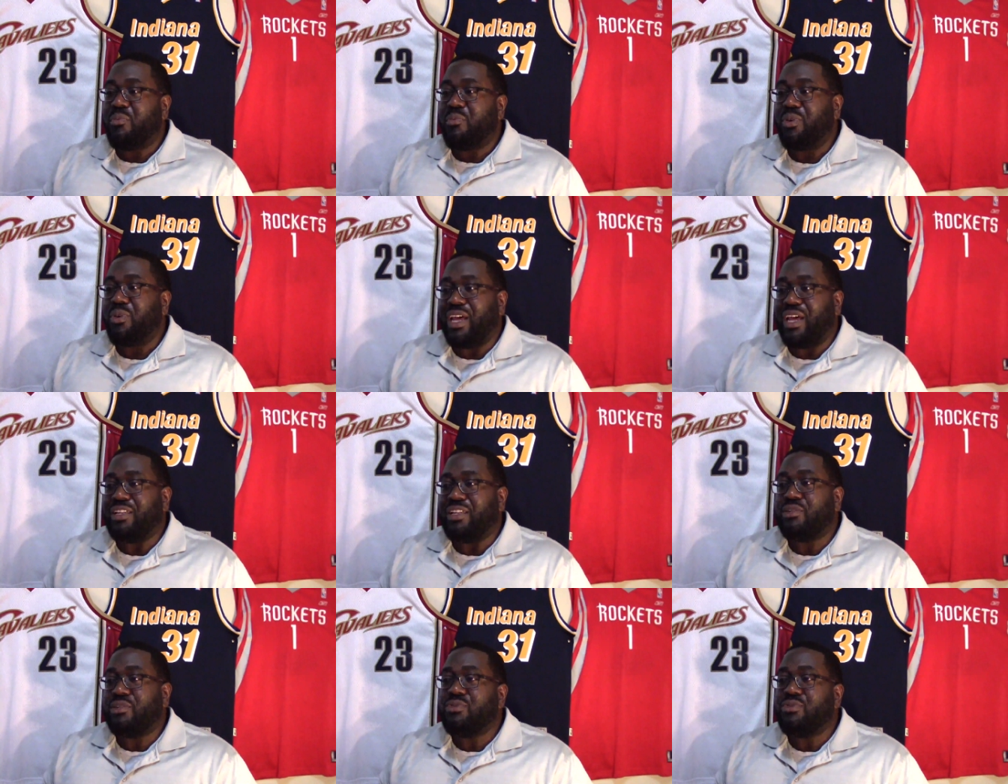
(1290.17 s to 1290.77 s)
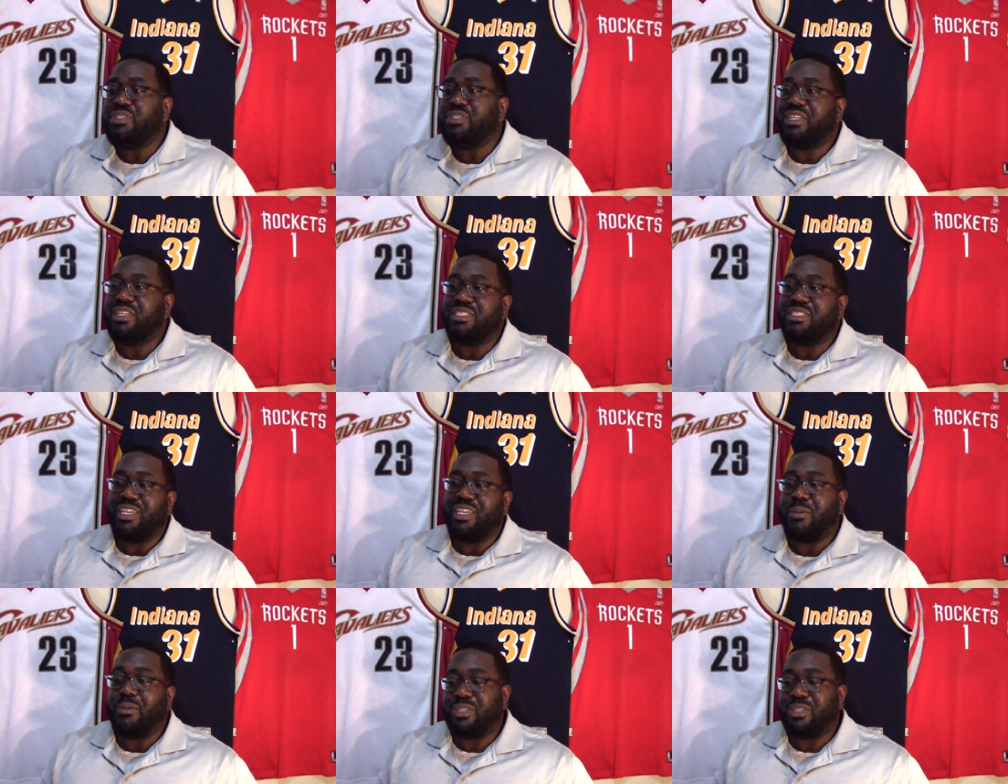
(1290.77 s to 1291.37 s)
but I do see
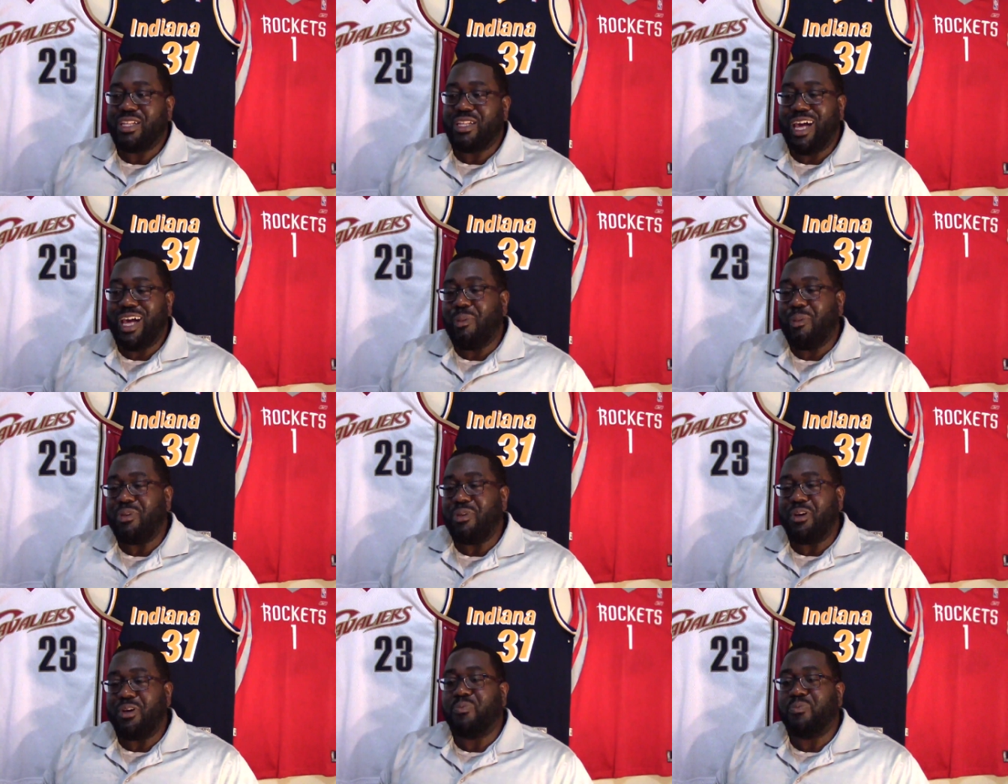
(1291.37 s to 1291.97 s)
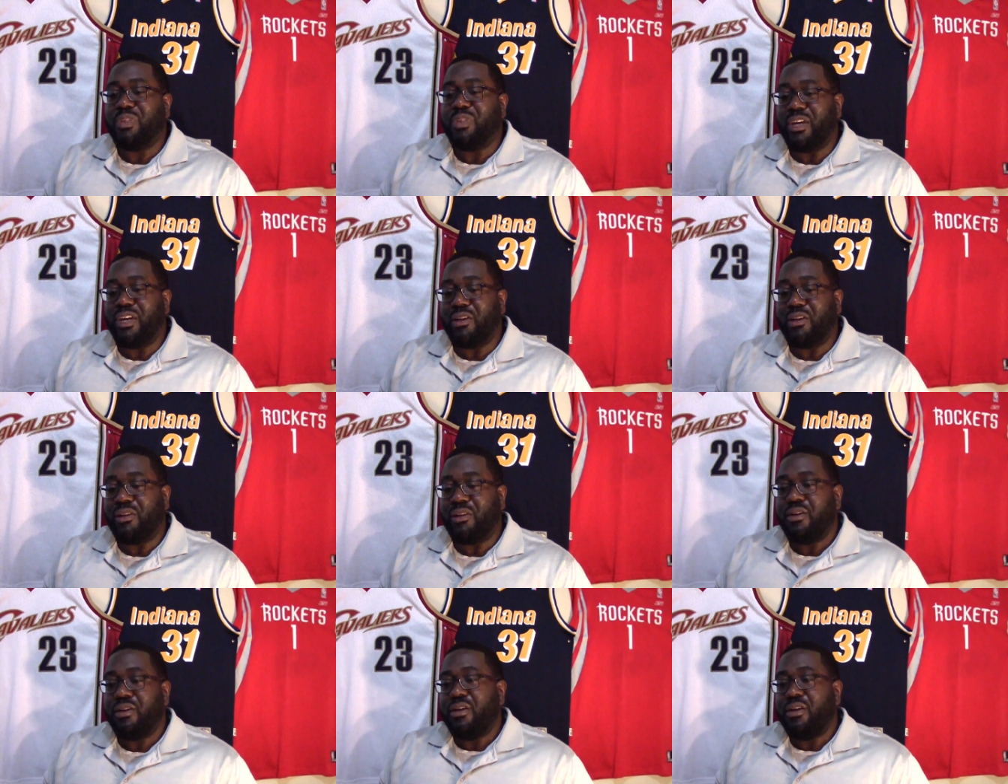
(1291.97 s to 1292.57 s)
teams climbing up
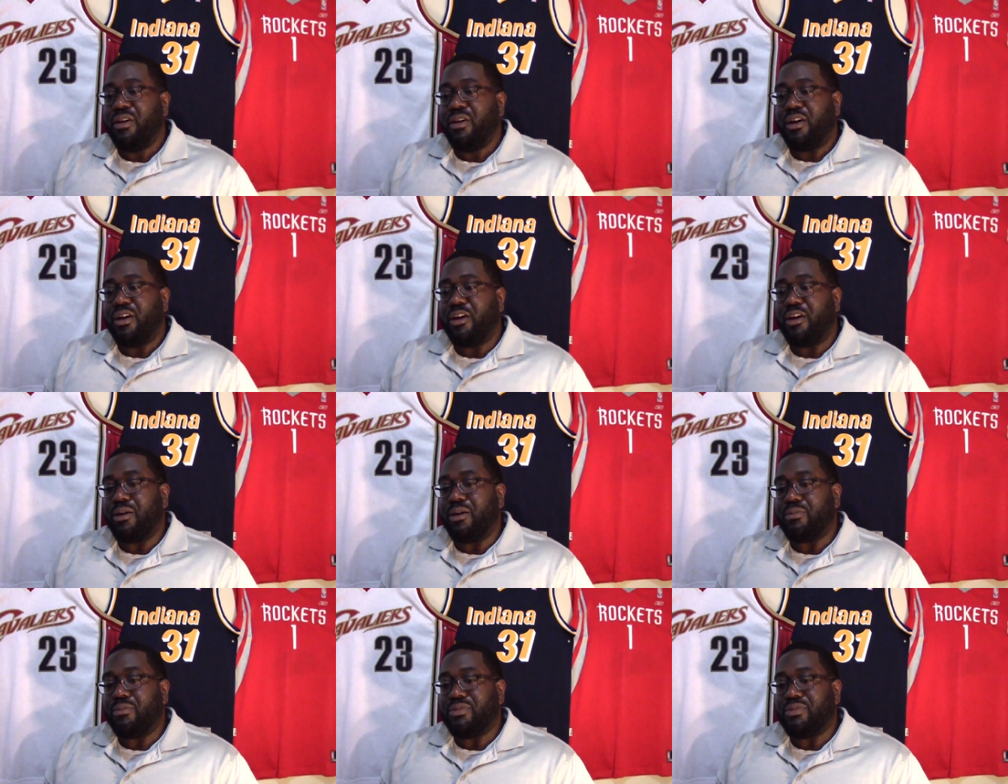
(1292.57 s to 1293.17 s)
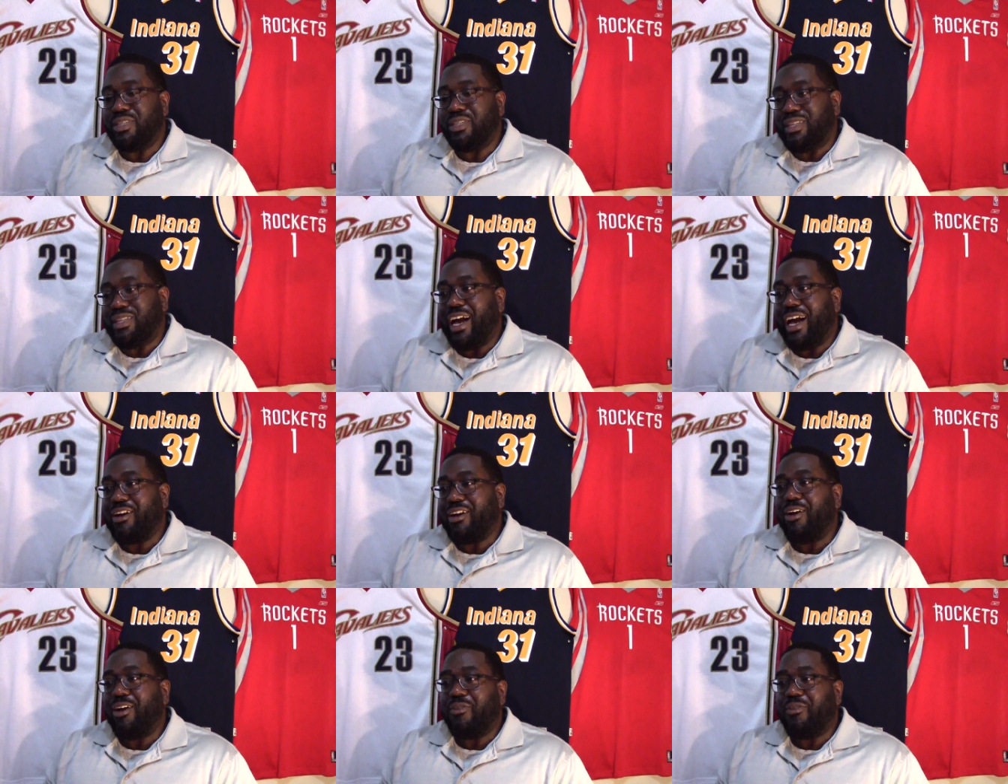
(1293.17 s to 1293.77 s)
there to
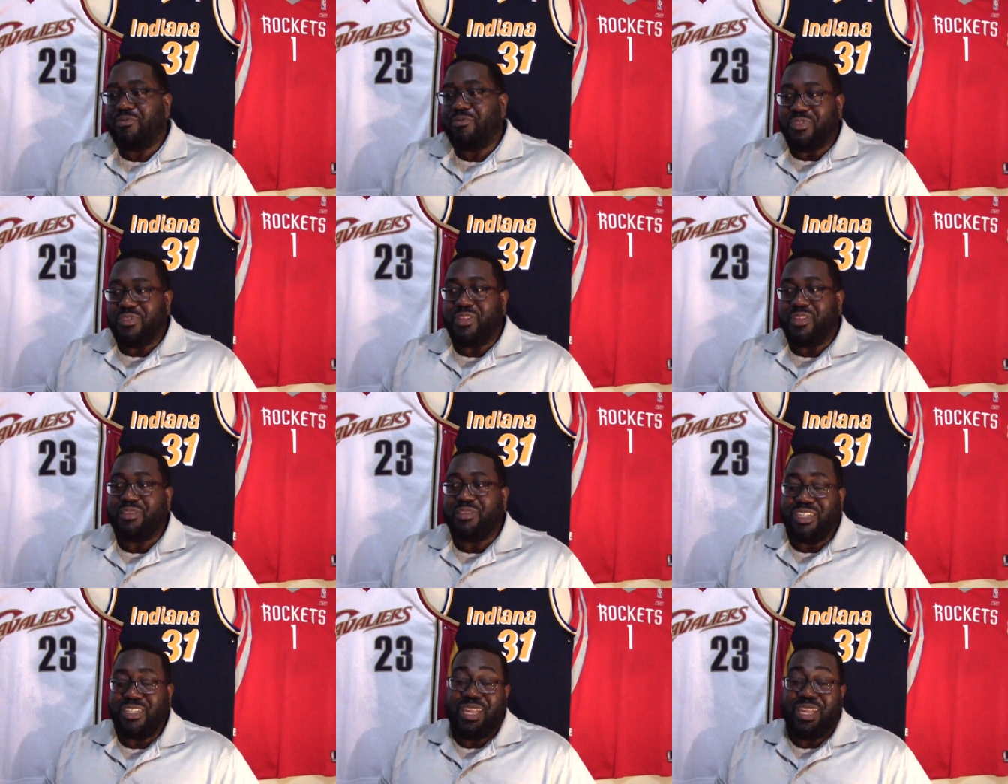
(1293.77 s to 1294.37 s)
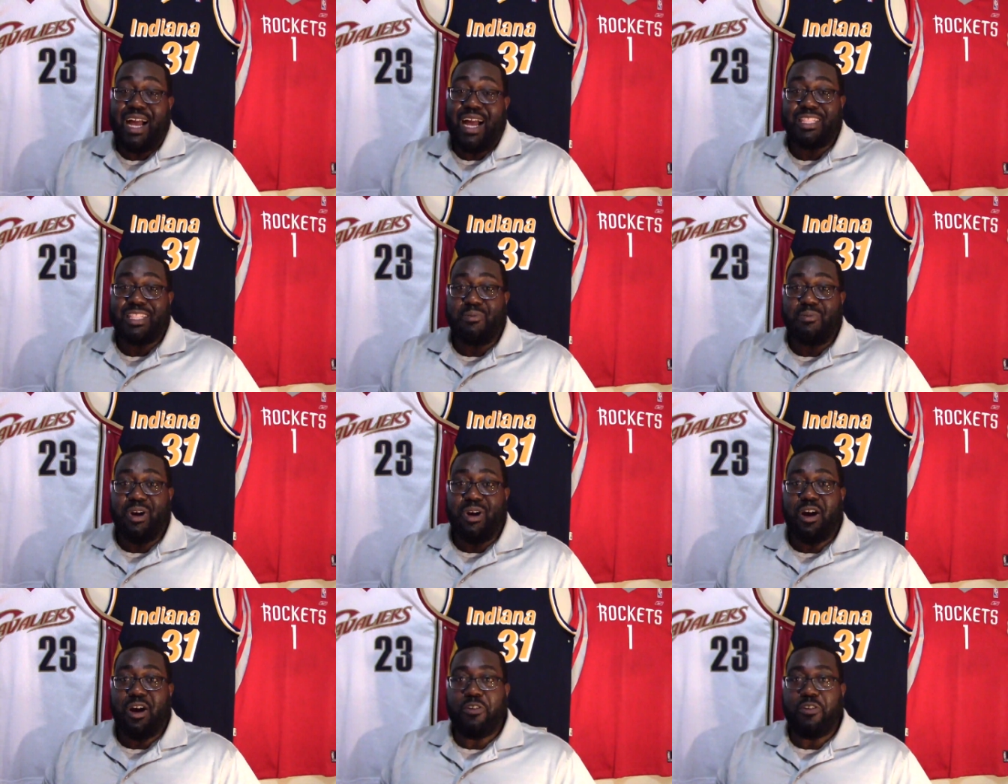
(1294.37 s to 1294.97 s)
knock
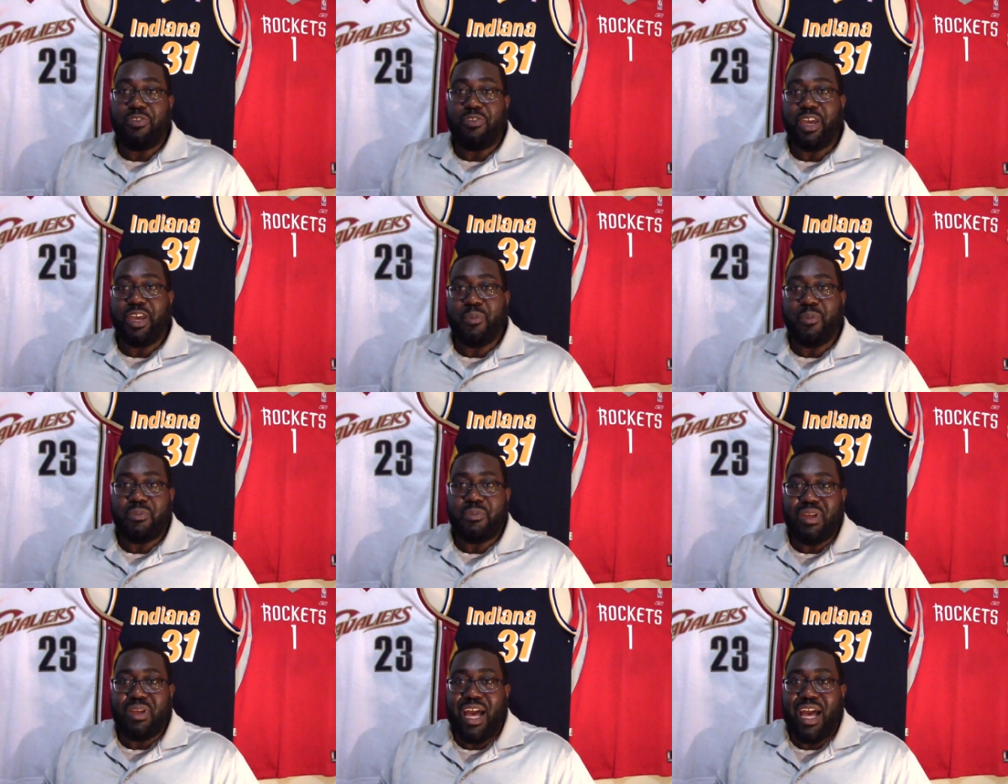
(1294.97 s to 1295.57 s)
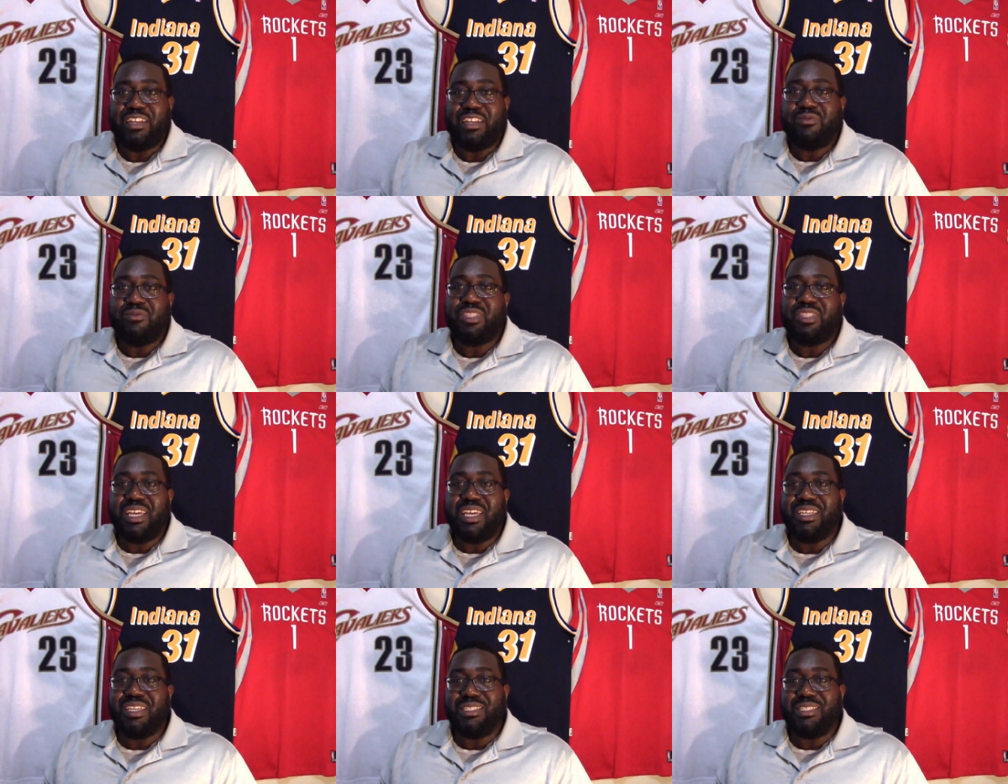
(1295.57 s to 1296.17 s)
them off, and I don't
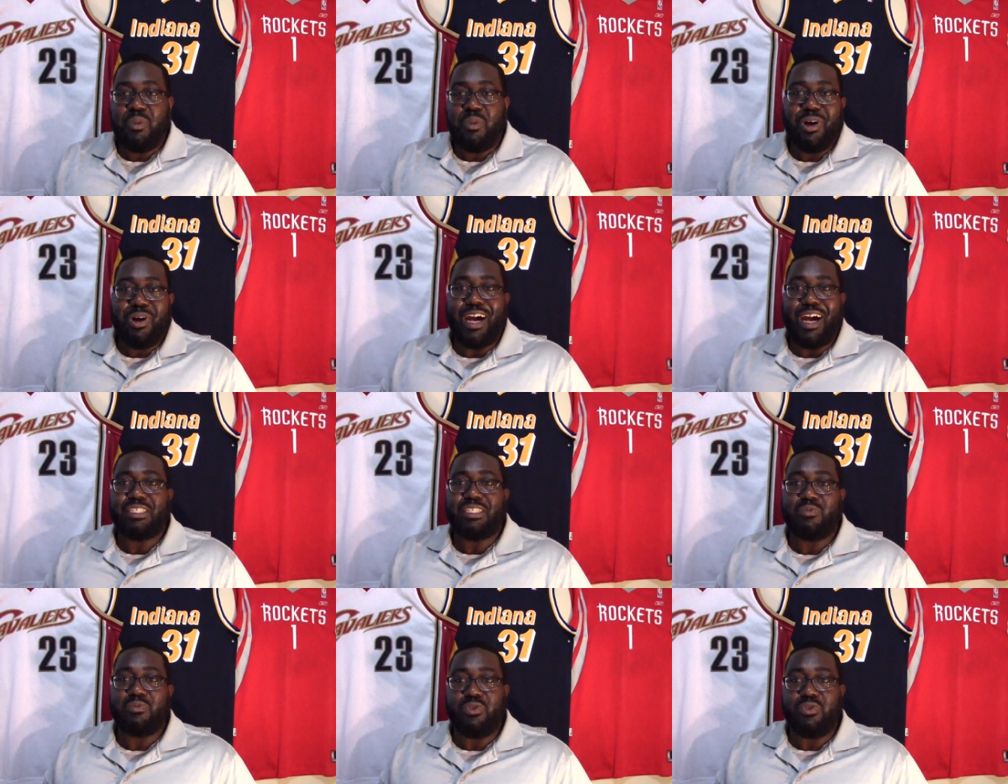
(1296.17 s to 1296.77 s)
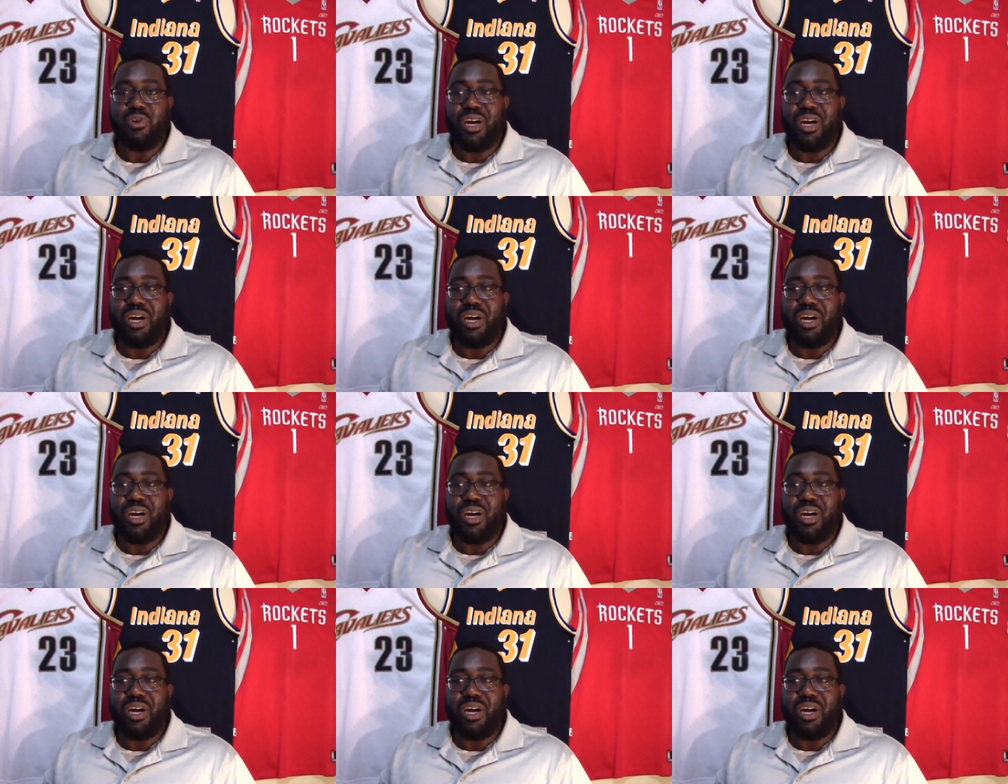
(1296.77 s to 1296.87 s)
think it's impossible.